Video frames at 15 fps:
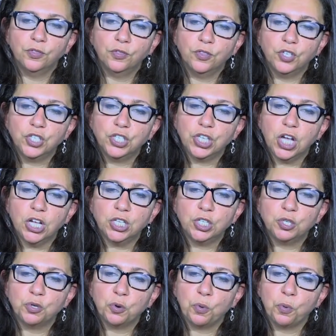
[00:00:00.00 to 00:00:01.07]
The
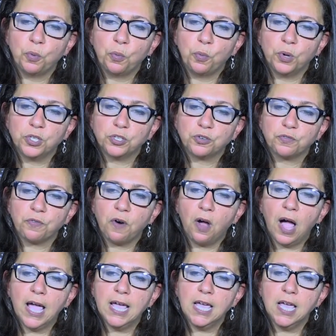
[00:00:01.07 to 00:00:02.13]
judge was
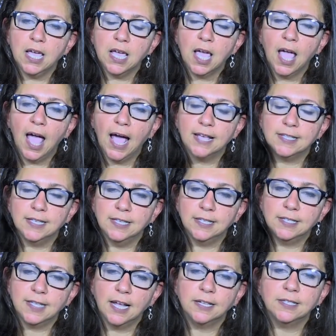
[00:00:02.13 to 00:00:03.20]
crying as he
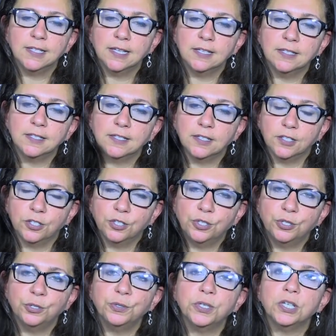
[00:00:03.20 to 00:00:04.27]
sentenced the
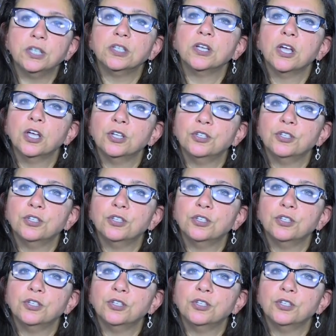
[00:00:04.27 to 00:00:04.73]
student